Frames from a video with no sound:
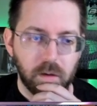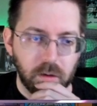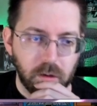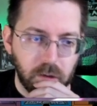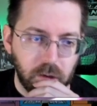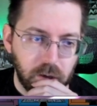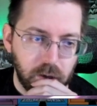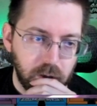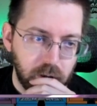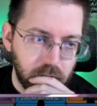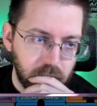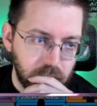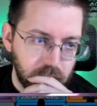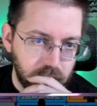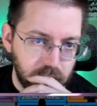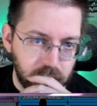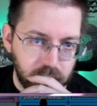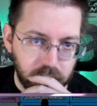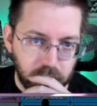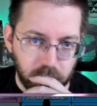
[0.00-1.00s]

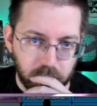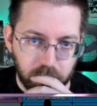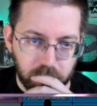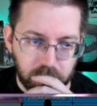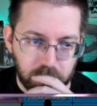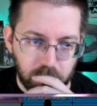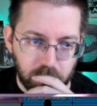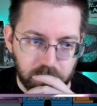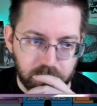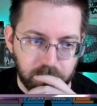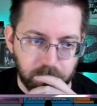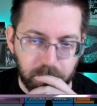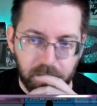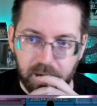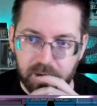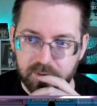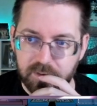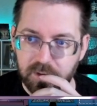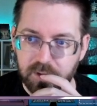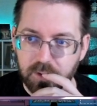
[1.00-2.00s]
I don't really want the
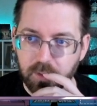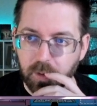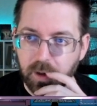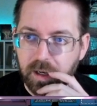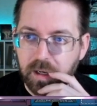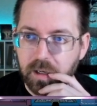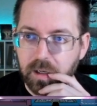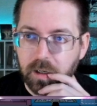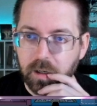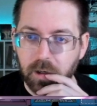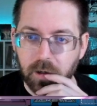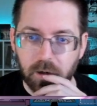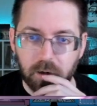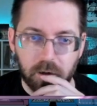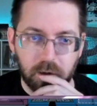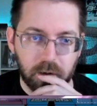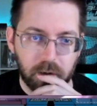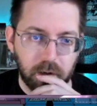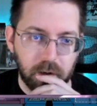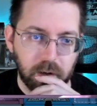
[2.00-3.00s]
passageway
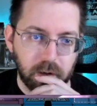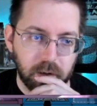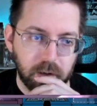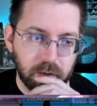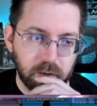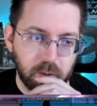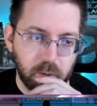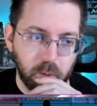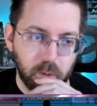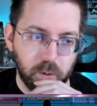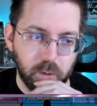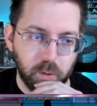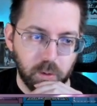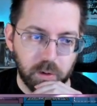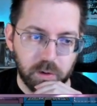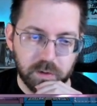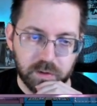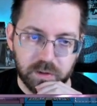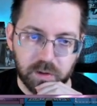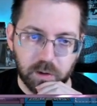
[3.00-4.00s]
here.
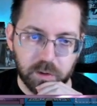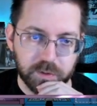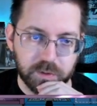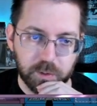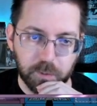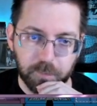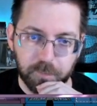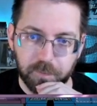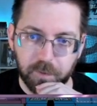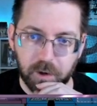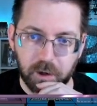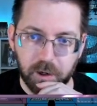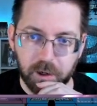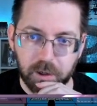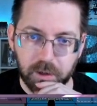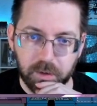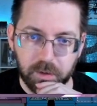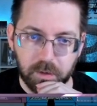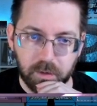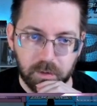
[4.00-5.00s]
Corridor's also
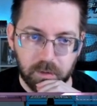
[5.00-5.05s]
fine.